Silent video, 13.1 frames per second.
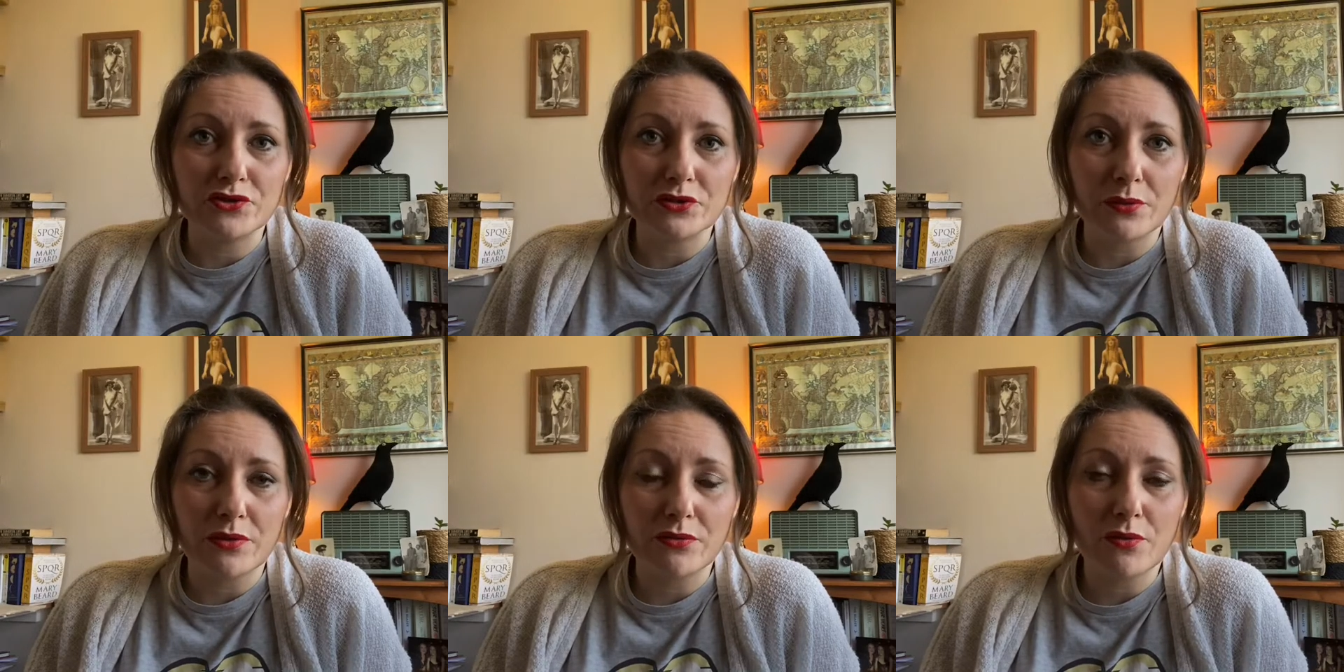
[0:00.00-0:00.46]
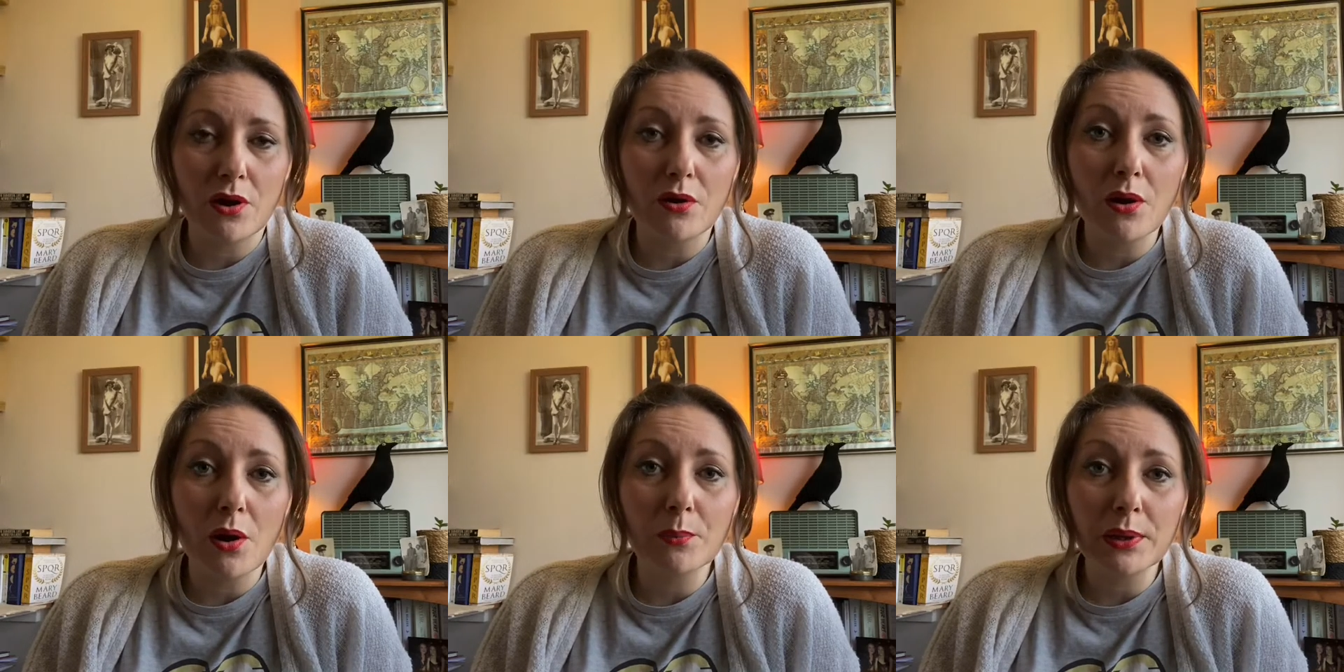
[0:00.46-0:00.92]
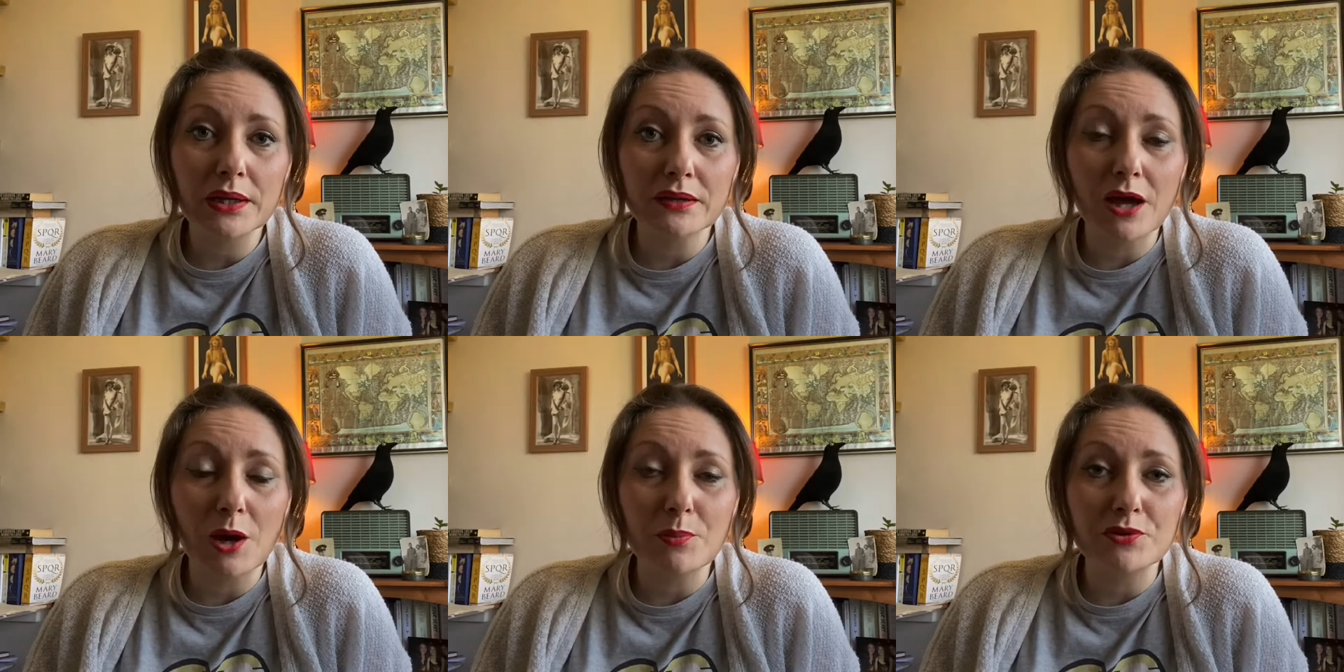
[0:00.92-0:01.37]
so I thought, oh, I'll pick
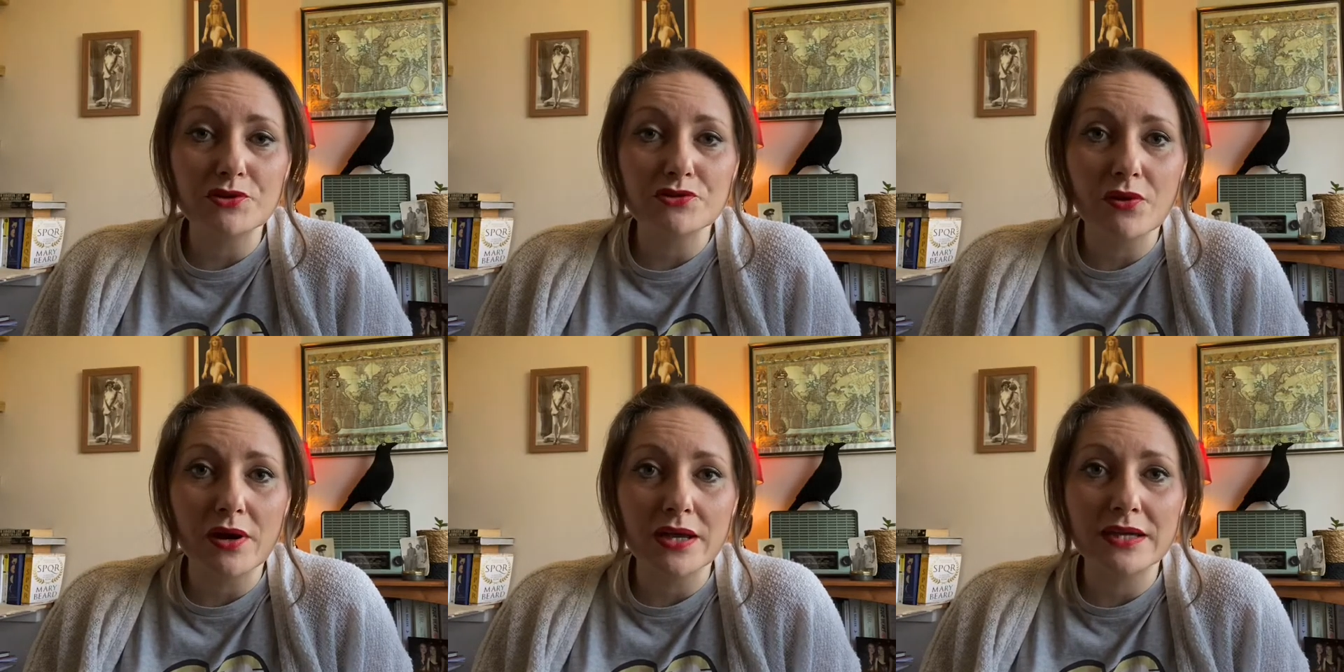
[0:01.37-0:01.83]
that up and try it.